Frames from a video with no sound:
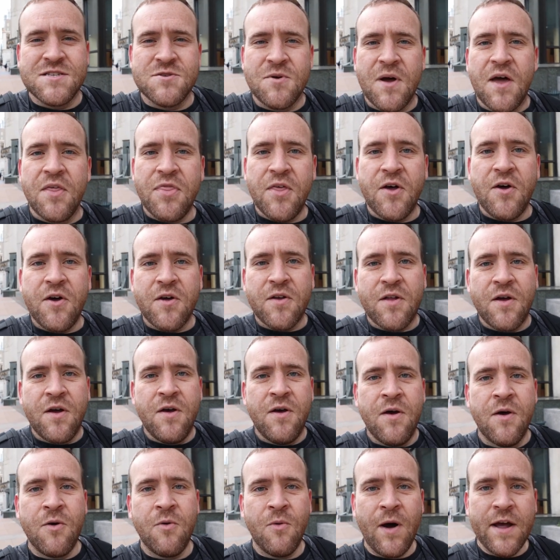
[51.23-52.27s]
So I thought,
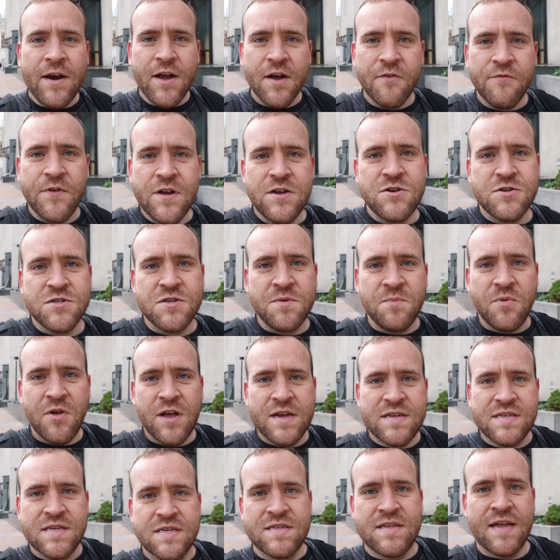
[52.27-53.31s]
why not feature some
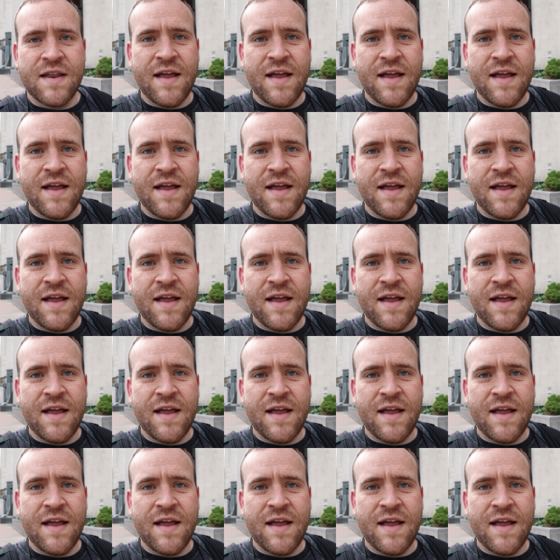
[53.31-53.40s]
places